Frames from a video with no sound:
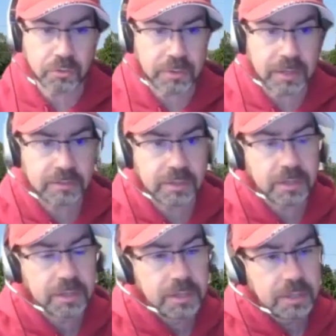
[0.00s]
so that
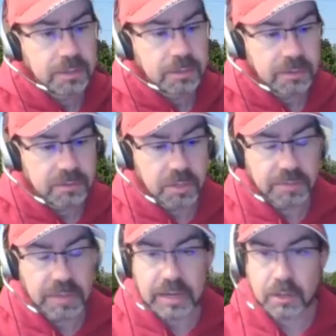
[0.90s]

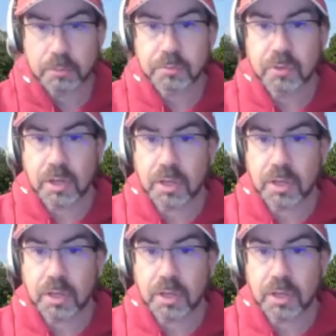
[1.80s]
that helped.